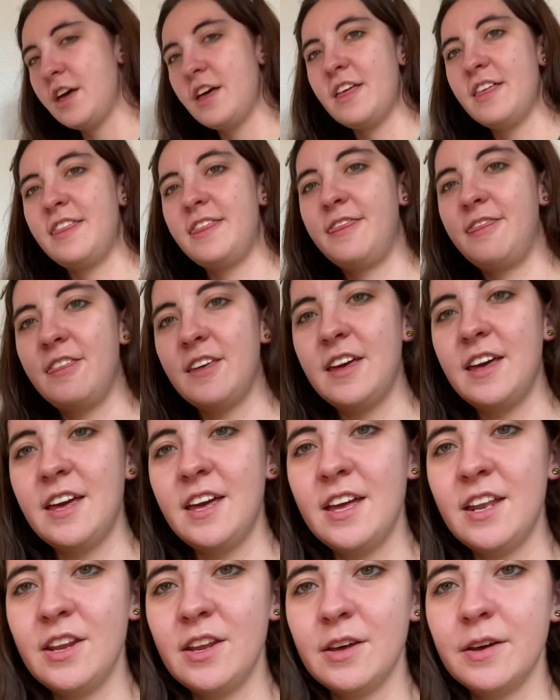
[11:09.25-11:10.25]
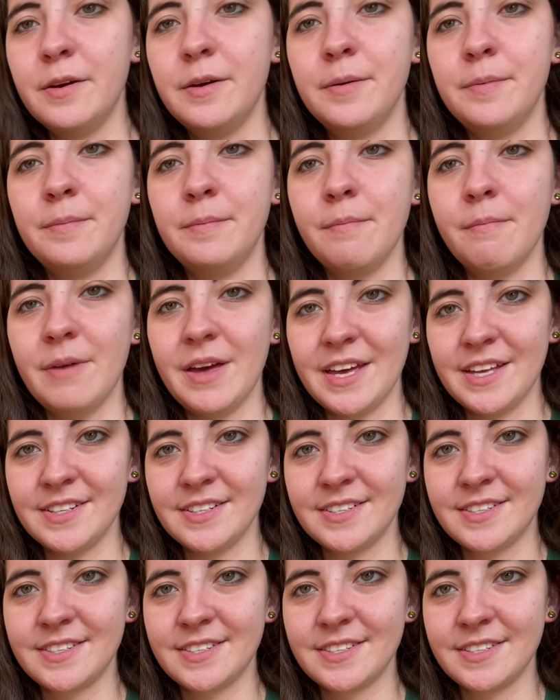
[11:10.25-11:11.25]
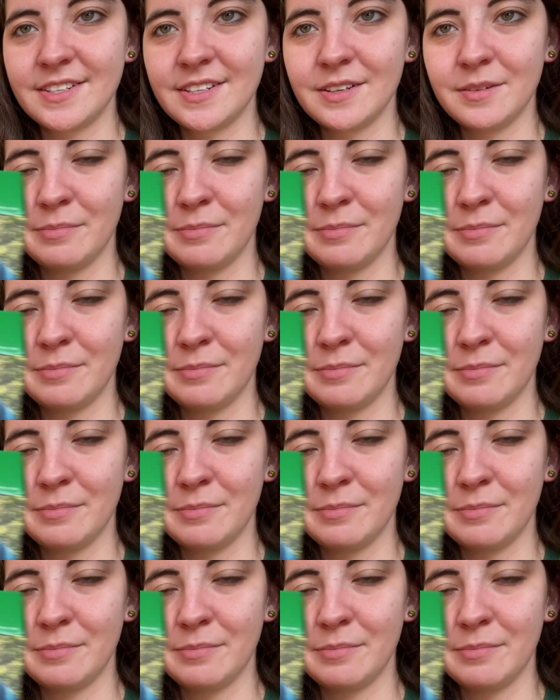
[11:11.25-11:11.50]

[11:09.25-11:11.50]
Thin Mints.